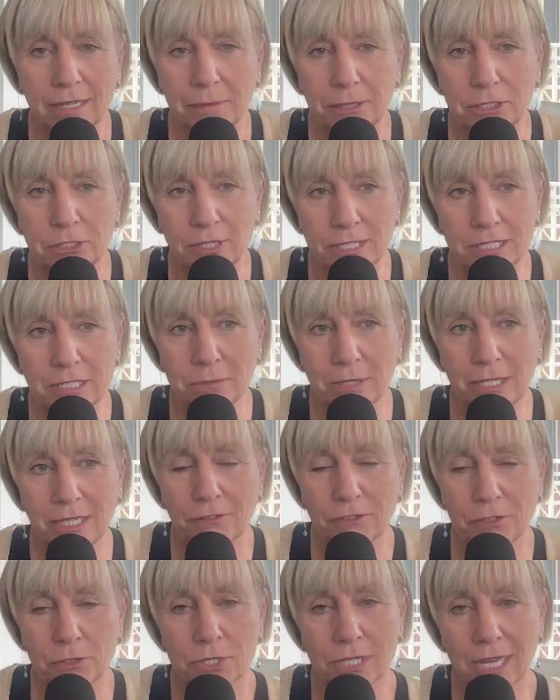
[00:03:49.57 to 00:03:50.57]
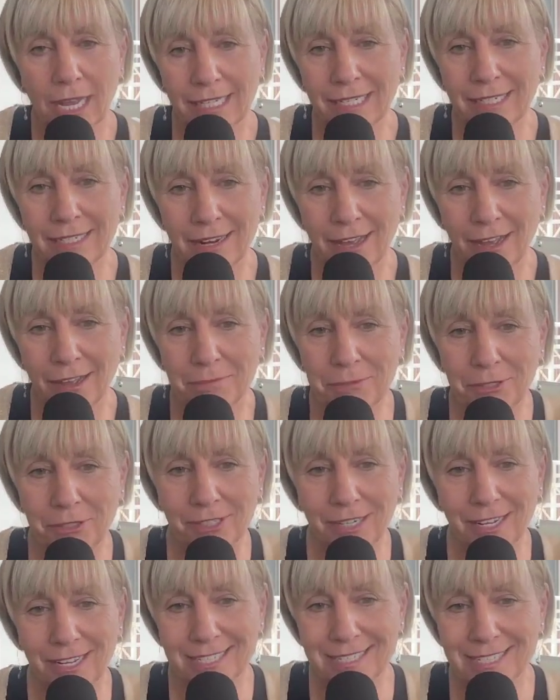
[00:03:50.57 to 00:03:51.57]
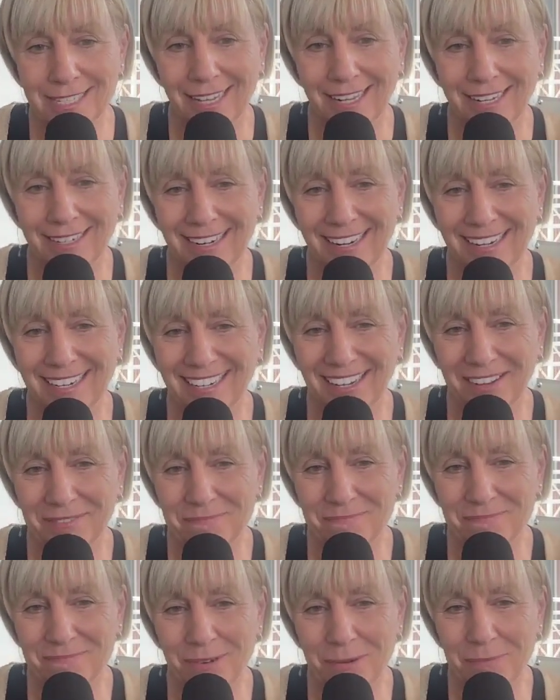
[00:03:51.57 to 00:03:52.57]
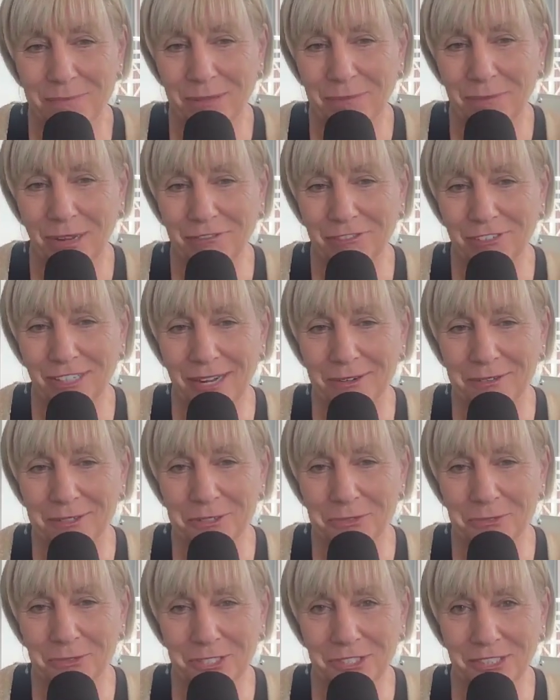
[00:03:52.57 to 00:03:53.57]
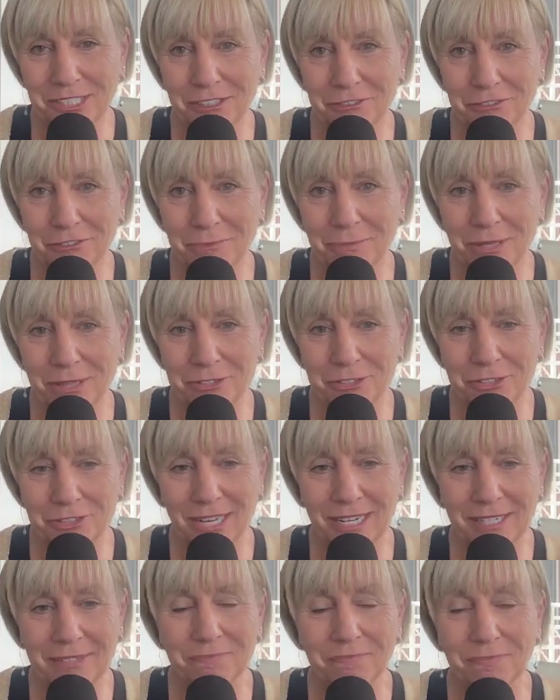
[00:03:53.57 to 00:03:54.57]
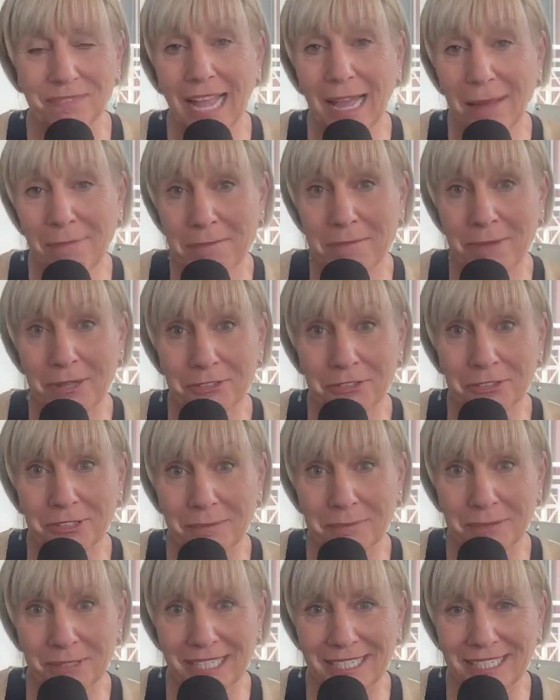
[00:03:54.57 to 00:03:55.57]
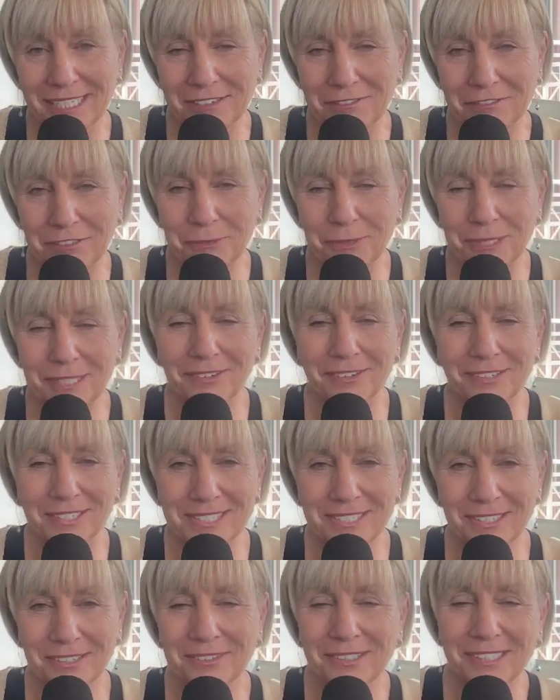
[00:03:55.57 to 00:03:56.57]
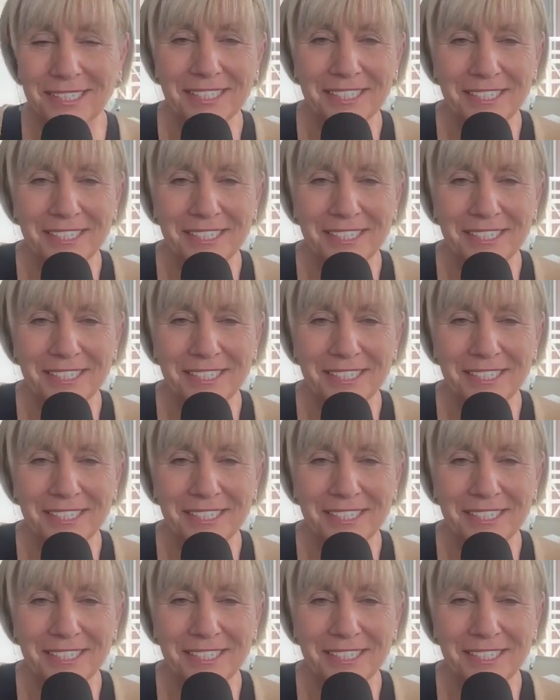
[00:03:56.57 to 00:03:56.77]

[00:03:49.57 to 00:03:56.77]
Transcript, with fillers: But trust me, if you tighten up your content, I'm bumping my flowers, which are here for Mother's Day. Happy Mother's Day belated, everyone, also